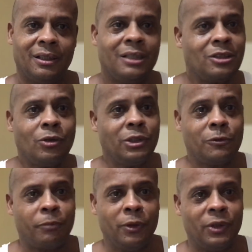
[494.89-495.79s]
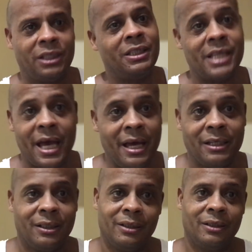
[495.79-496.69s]
There's no dispute in
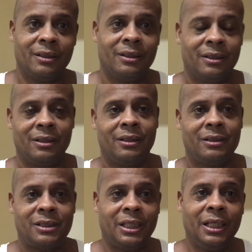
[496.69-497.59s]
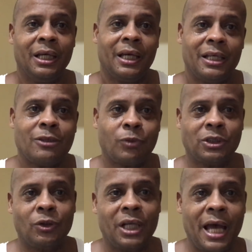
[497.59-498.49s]
that. See? And that's
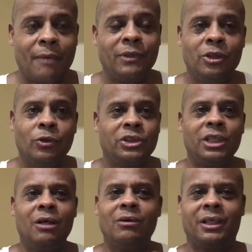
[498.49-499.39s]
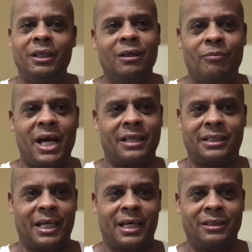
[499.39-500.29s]
what's going to happen to you. And she don't care
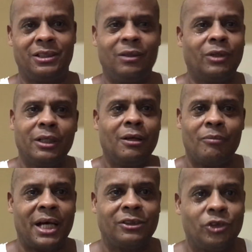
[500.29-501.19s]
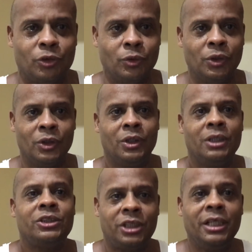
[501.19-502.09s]
about that. She don't care about you.
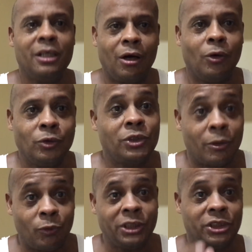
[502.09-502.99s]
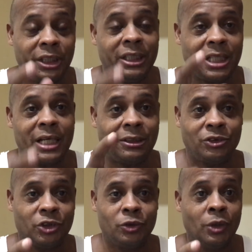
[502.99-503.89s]
She knows that once she
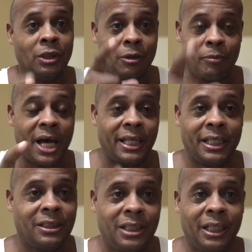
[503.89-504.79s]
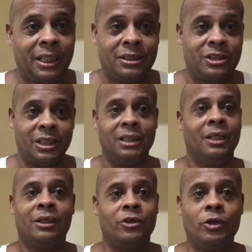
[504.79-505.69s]
tells you to buy that ticket, see,
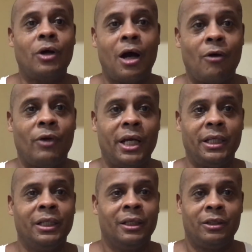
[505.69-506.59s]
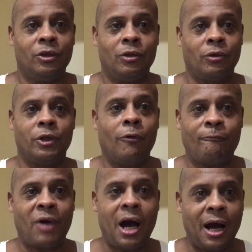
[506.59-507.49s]
you're already, you know,
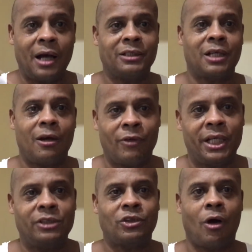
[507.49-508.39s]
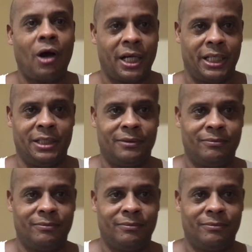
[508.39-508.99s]
your fire is already started.